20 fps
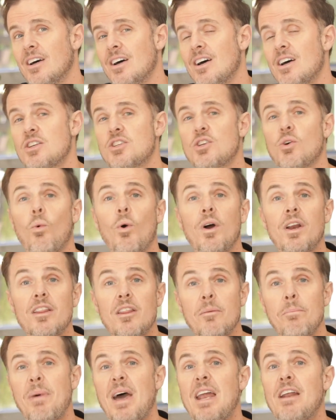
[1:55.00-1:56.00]
So what are the
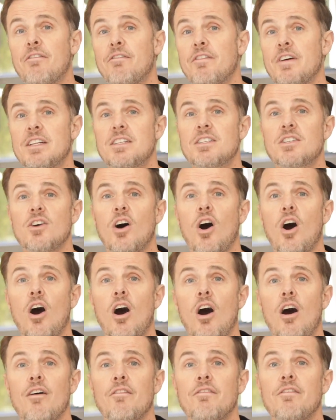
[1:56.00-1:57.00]
benefits
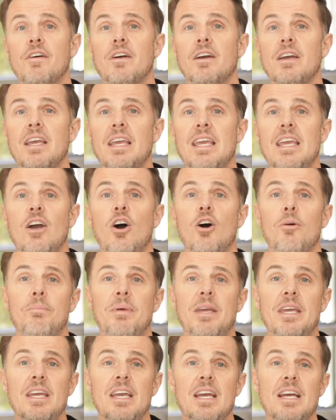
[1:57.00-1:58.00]
of ERP
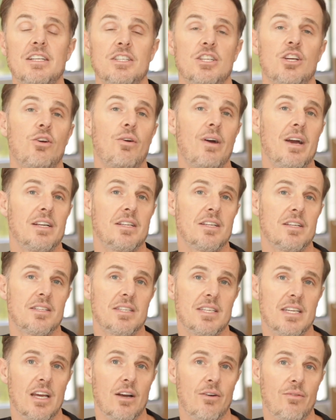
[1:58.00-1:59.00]
integrated
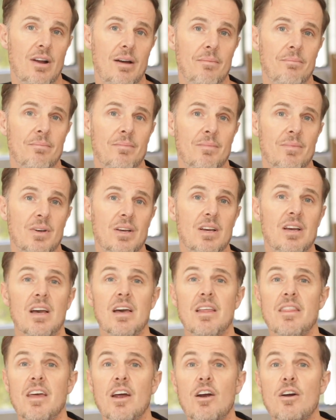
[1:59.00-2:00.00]
CRM?
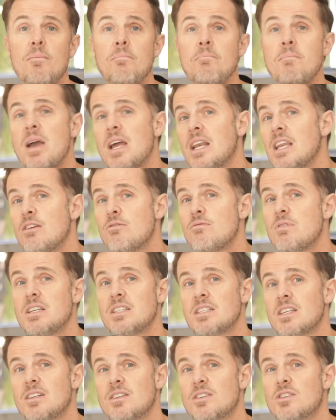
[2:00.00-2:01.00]
There are many
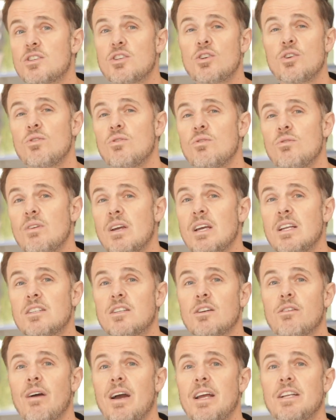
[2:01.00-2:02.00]
reasons to
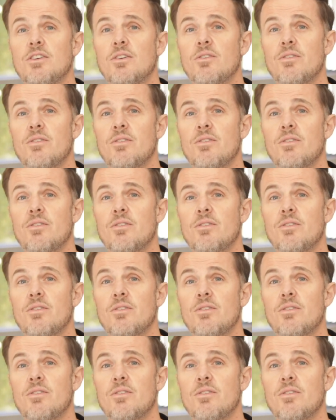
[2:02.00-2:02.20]
integrate your